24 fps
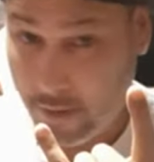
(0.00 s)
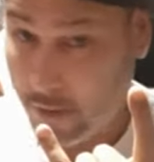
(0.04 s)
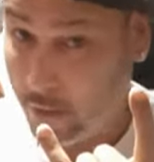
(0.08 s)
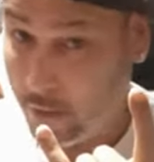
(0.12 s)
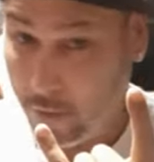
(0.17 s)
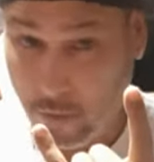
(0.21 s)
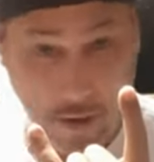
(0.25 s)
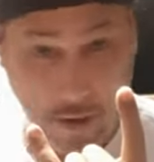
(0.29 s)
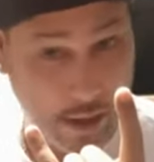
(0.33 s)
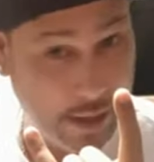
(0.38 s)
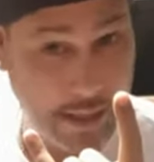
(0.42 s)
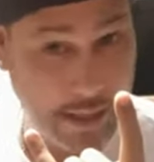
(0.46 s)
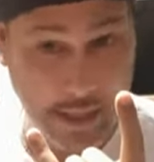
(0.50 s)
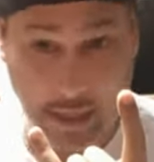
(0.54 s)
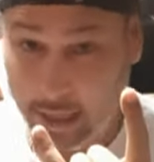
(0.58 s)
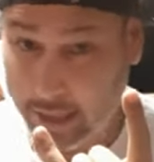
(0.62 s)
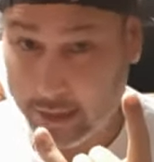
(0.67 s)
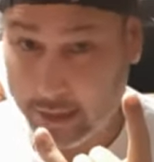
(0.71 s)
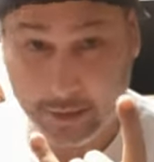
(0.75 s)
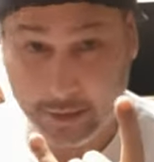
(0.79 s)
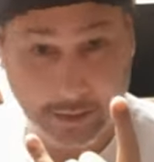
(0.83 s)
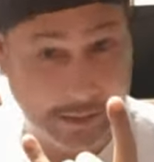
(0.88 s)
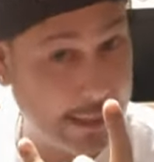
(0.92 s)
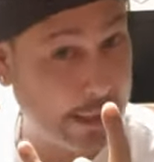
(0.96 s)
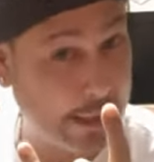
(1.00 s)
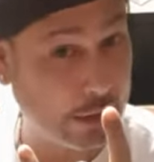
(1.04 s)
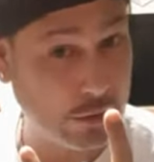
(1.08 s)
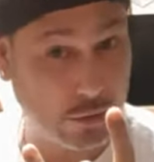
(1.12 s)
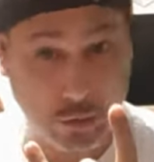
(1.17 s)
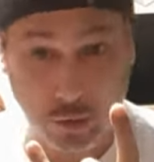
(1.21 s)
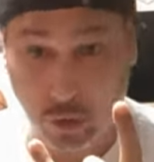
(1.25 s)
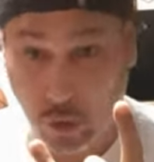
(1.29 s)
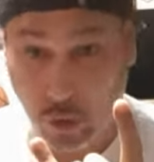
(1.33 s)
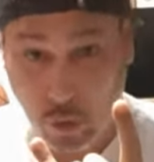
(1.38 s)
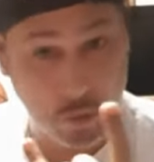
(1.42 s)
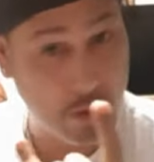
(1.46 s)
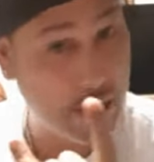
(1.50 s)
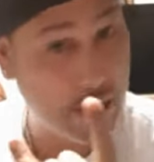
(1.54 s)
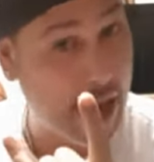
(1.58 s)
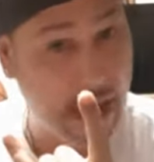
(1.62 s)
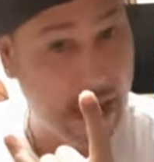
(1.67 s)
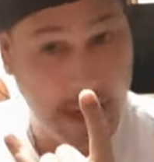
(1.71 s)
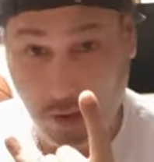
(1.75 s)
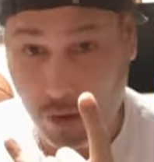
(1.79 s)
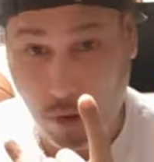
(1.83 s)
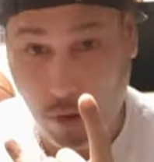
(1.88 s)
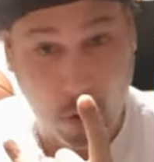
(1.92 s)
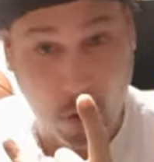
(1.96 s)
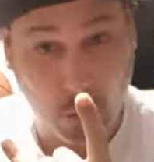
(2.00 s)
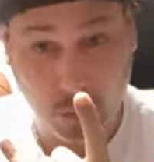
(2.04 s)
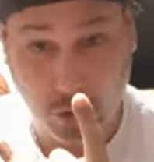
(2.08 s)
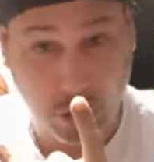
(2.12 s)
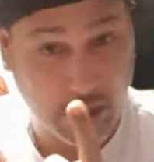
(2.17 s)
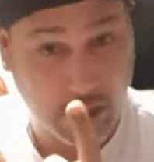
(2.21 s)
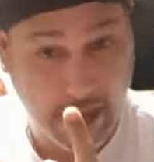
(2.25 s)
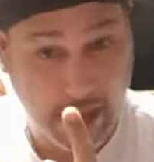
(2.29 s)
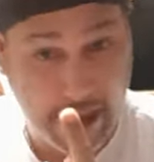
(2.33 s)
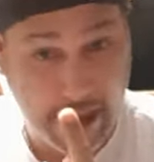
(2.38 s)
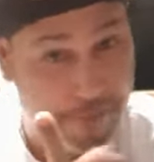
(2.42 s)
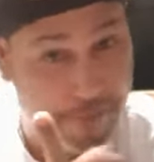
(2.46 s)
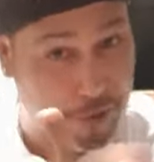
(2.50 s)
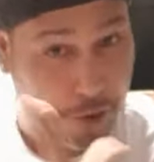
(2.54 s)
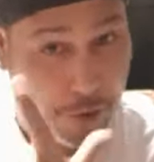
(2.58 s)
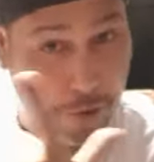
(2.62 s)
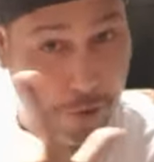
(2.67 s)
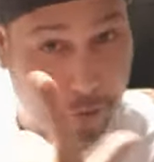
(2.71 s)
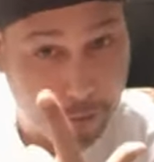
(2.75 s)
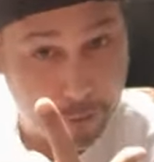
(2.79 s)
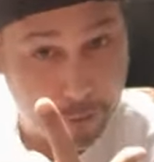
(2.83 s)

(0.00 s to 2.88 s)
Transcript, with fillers: One of these things do not go together.